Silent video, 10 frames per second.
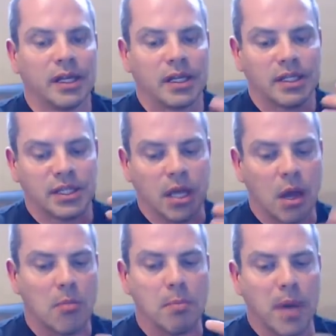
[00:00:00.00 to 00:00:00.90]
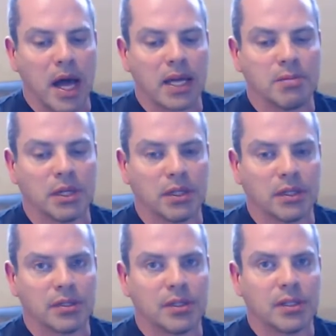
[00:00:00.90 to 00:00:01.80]
like some
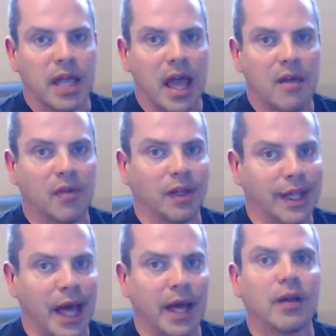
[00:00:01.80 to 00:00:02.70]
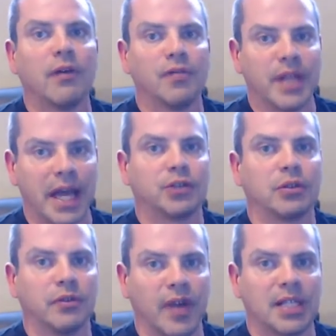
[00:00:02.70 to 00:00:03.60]
bodybuilders have a lot of
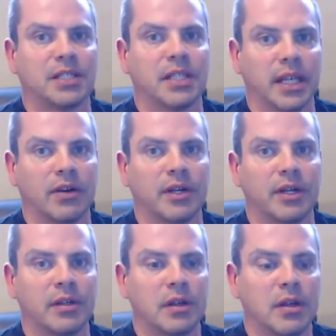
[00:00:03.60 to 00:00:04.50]
natural vascularity